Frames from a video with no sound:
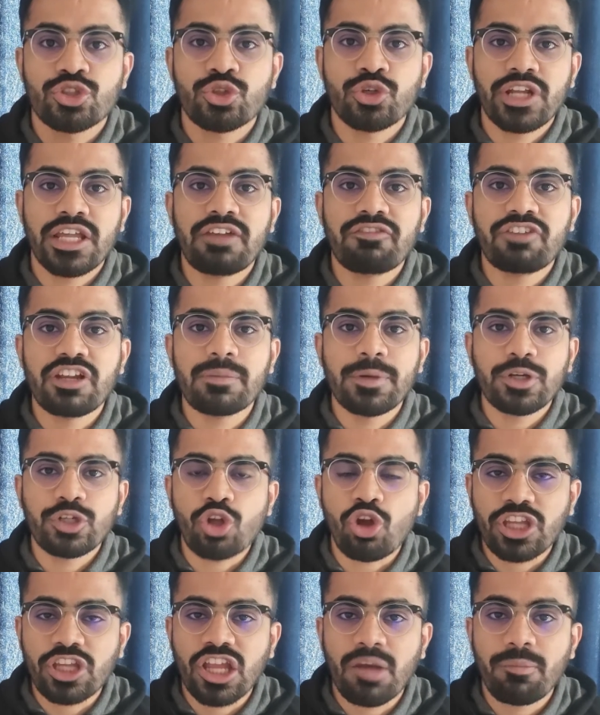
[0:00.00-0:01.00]
today we'll be
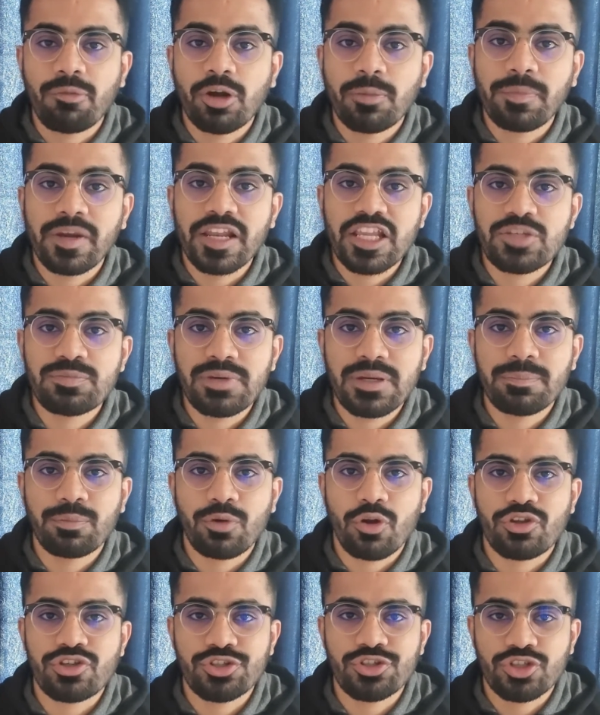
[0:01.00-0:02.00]
talking about placement
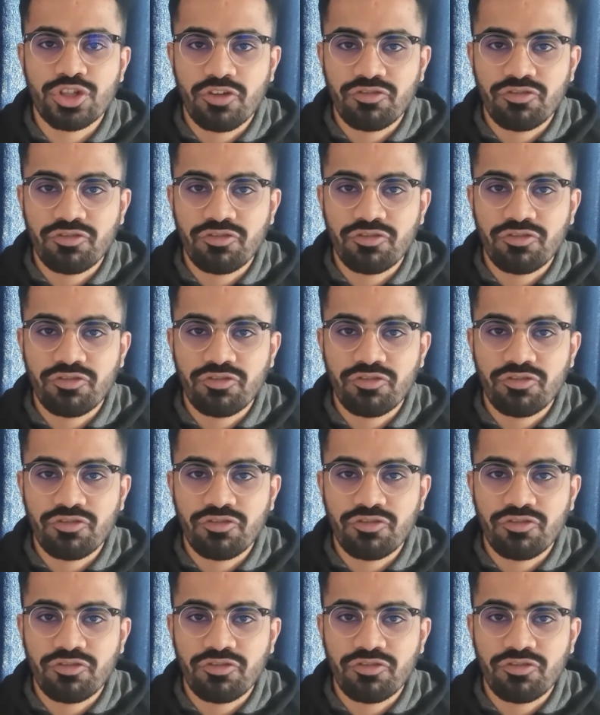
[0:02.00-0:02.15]
process